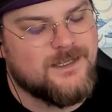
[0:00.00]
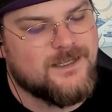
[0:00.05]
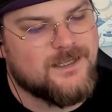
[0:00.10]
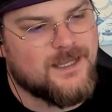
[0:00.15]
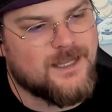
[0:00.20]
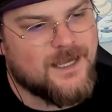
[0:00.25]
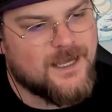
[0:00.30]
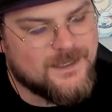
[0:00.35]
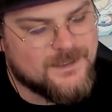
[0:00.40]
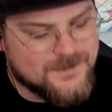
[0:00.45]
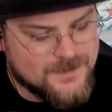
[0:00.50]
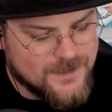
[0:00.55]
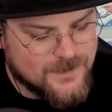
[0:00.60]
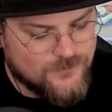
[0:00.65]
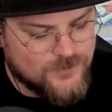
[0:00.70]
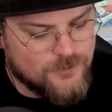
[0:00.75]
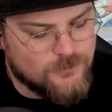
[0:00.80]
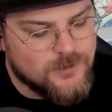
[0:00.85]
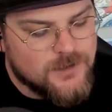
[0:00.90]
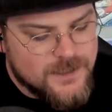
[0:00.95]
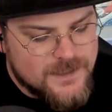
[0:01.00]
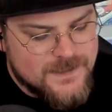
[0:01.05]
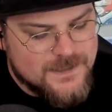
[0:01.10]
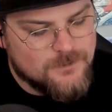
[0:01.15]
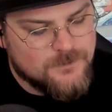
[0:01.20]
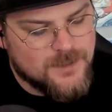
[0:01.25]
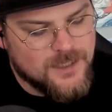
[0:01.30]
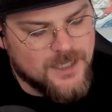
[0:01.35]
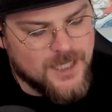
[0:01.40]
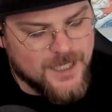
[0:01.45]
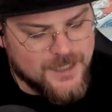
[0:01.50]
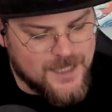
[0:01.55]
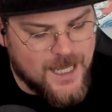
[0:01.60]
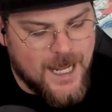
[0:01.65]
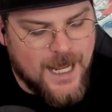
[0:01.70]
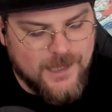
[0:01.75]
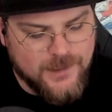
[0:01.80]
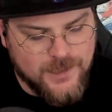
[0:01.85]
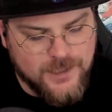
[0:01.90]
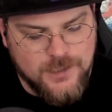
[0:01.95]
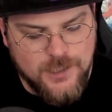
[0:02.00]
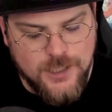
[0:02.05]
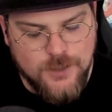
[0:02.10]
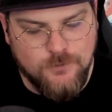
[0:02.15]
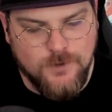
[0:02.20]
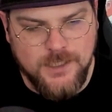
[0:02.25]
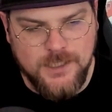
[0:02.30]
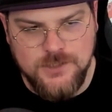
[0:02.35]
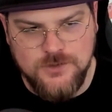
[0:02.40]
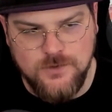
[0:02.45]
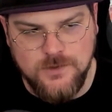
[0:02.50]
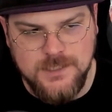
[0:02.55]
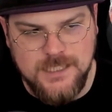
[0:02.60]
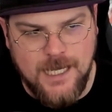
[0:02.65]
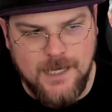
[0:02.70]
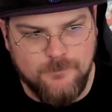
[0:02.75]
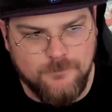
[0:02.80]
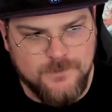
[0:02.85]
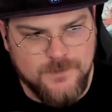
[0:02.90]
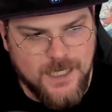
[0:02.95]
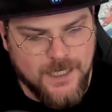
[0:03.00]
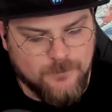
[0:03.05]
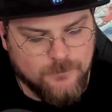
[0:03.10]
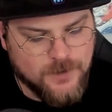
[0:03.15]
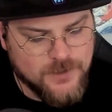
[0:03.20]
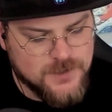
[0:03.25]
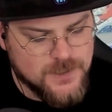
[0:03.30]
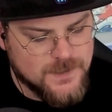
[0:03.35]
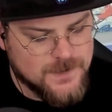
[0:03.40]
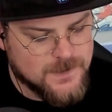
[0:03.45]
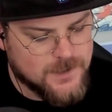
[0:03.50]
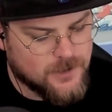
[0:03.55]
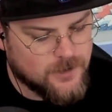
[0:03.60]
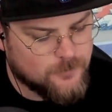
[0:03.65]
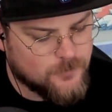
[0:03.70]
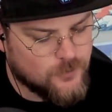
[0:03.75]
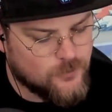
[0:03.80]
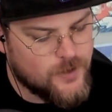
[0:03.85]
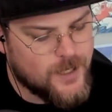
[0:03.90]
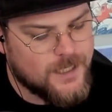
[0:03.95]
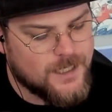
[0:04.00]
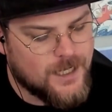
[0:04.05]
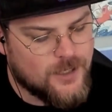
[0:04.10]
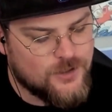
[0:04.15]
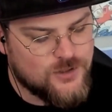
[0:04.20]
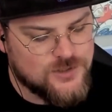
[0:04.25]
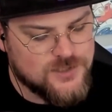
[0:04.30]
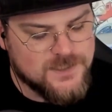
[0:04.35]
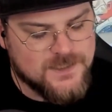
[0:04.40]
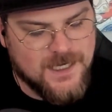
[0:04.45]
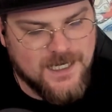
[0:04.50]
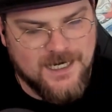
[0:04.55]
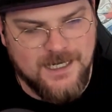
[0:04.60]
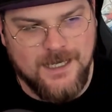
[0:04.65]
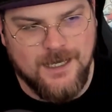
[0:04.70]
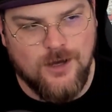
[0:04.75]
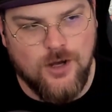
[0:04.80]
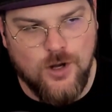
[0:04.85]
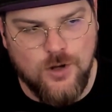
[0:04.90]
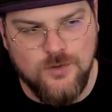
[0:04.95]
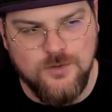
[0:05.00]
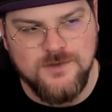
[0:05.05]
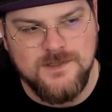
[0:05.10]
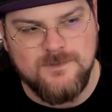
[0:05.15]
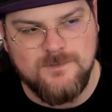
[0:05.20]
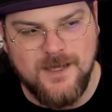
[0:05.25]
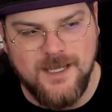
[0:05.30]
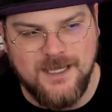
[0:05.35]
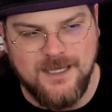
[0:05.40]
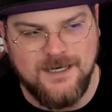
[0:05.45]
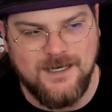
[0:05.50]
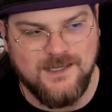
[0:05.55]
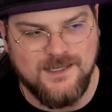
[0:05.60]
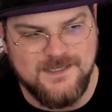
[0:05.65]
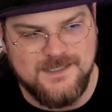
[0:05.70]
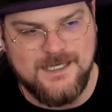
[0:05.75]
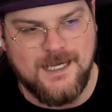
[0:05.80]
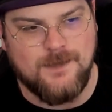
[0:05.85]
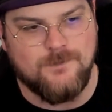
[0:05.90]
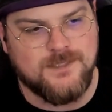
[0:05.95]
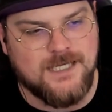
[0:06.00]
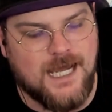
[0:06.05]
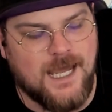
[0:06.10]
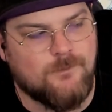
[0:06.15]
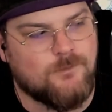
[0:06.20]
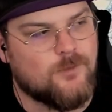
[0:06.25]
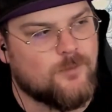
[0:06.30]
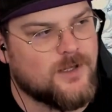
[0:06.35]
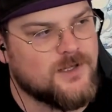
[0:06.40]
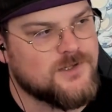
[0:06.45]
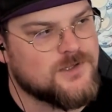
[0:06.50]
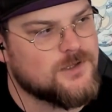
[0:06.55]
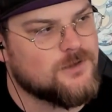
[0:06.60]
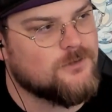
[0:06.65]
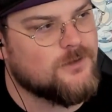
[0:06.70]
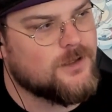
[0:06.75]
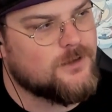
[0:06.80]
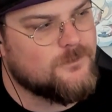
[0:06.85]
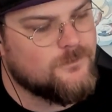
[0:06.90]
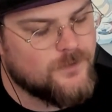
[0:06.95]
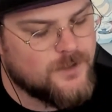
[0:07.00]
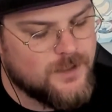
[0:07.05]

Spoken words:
If they release something like that, then you can run a dual type deck much easier, but right now you just kind of get hosed by getting the same type a bunch in a row.